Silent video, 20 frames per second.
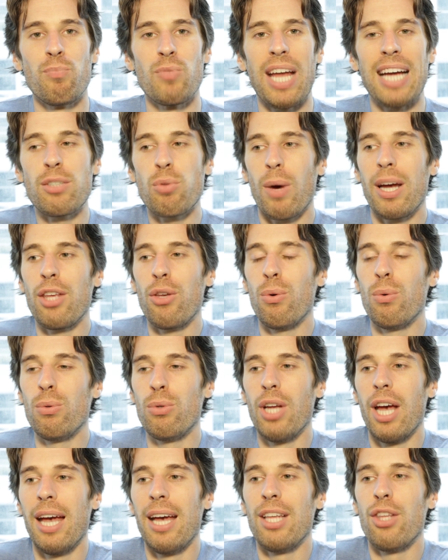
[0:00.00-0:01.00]
That's why
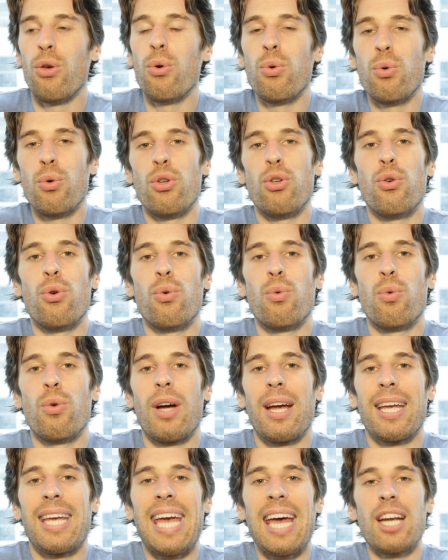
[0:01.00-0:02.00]
you
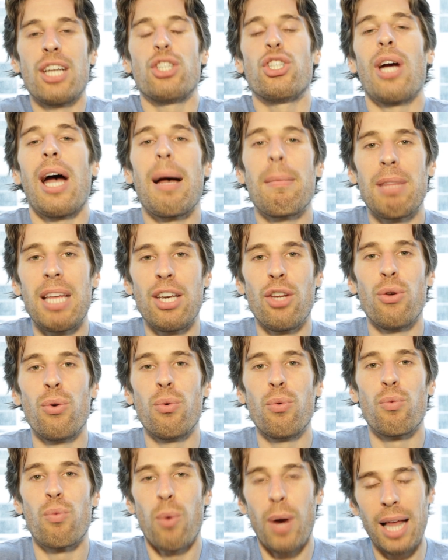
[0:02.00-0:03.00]
get a job that
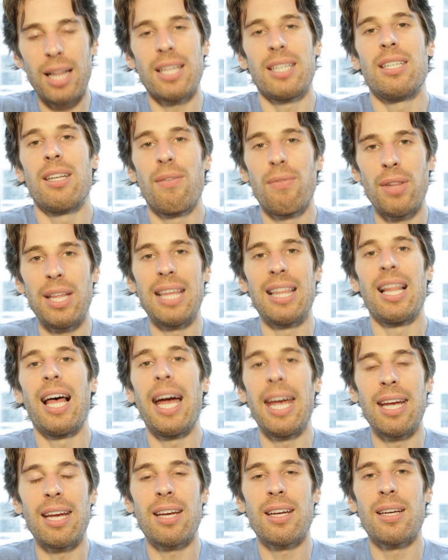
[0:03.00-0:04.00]
you relatively
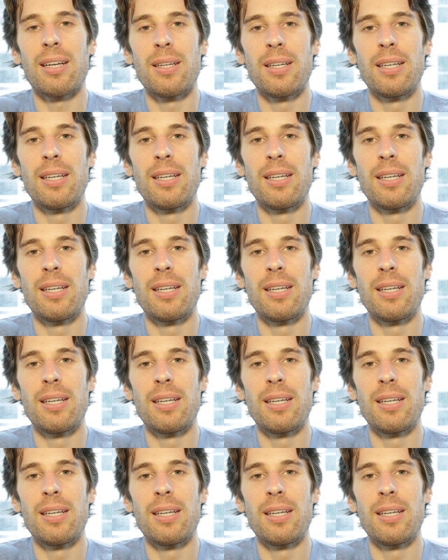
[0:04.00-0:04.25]
like,